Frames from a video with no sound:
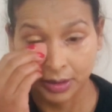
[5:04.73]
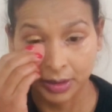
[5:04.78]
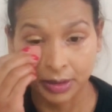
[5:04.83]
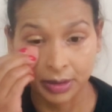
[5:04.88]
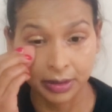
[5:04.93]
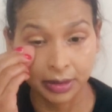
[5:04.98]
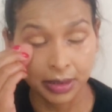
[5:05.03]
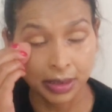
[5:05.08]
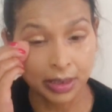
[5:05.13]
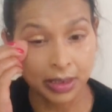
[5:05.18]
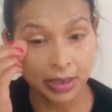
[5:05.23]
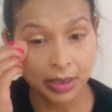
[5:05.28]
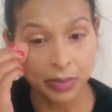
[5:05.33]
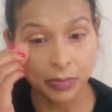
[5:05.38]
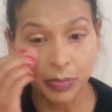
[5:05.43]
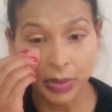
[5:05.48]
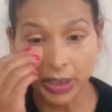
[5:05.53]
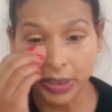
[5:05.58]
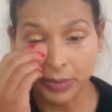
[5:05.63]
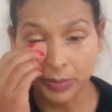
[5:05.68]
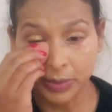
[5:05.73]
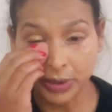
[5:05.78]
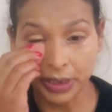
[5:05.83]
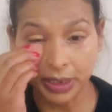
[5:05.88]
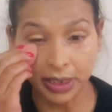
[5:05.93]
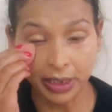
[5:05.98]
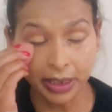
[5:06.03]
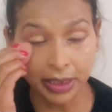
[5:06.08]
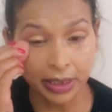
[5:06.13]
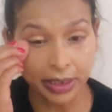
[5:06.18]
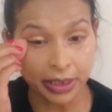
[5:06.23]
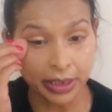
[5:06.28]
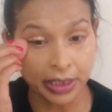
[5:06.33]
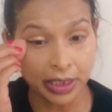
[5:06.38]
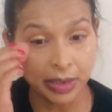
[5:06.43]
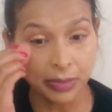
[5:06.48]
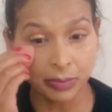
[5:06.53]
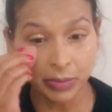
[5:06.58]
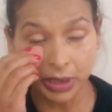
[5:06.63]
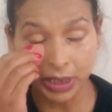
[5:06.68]
This is very
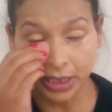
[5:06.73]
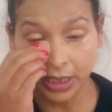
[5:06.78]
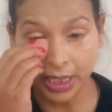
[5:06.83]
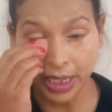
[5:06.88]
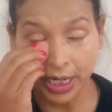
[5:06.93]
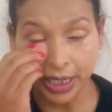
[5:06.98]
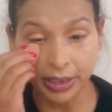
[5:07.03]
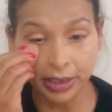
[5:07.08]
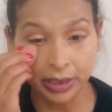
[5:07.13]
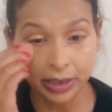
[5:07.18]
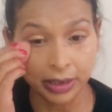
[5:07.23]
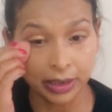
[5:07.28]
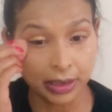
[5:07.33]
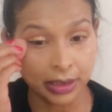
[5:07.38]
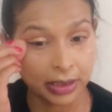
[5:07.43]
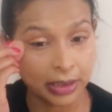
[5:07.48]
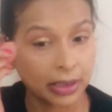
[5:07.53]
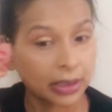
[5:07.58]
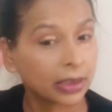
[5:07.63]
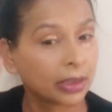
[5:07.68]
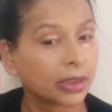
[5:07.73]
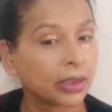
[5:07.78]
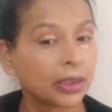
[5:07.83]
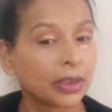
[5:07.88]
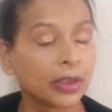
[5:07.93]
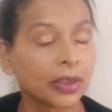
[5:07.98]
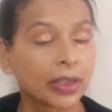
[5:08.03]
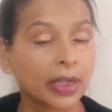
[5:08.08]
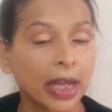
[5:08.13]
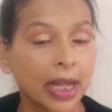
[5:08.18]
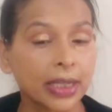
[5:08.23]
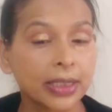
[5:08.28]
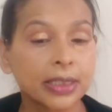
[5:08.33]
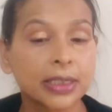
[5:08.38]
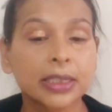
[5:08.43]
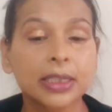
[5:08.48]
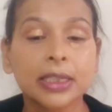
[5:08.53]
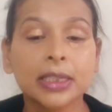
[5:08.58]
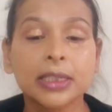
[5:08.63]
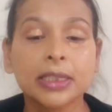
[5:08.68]
creamy, and you can
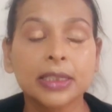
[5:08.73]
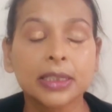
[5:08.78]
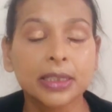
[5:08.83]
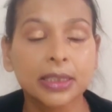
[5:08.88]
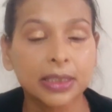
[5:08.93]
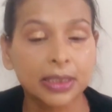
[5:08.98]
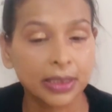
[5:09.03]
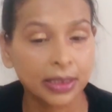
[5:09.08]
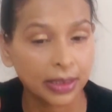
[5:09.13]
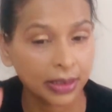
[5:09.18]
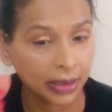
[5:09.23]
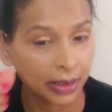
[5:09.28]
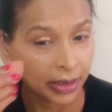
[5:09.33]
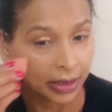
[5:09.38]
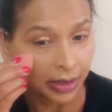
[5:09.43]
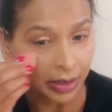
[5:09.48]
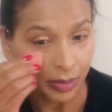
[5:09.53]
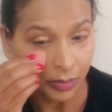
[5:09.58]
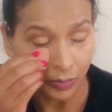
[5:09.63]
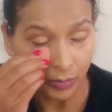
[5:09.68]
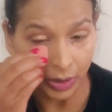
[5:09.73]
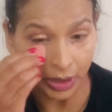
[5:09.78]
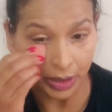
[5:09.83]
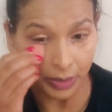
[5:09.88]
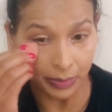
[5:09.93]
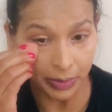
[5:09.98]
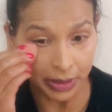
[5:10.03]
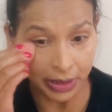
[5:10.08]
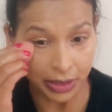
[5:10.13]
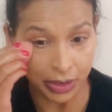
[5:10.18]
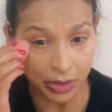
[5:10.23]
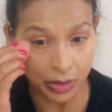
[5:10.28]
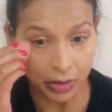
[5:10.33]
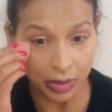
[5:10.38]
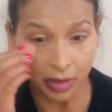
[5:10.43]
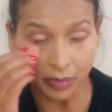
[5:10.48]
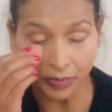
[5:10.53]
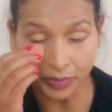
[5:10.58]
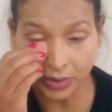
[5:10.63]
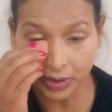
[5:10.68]
see it's very
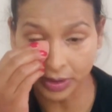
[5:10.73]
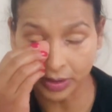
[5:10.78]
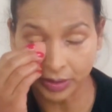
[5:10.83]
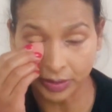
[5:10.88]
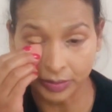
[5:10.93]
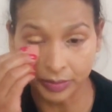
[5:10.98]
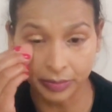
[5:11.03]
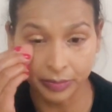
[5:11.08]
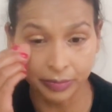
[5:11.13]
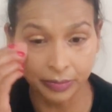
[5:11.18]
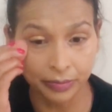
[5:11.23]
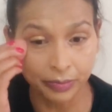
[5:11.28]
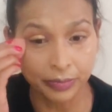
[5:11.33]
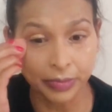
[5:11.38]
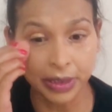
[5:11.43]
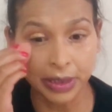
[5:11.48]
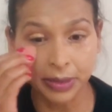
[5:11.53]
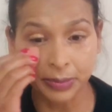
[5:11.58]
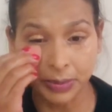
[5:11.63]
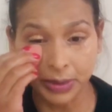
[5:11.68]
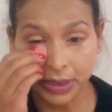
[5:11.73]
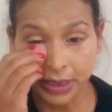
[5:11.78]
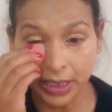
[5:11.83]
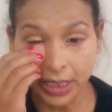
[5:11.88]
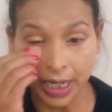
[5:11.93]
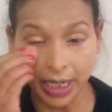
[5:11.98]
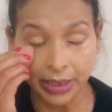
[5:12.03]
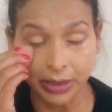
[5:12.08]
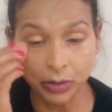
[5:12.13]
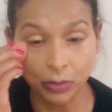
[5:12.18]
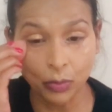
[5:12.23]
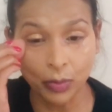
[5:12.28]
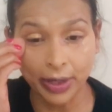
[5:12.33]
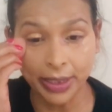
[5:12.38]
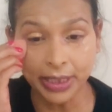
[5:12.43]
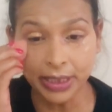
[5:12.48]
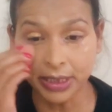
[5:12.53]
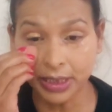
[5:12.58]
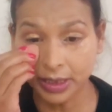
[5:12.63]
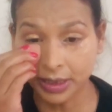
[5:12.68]
soft. very
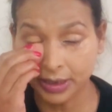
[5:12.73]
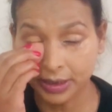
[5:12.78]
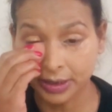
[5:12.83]
lightweight.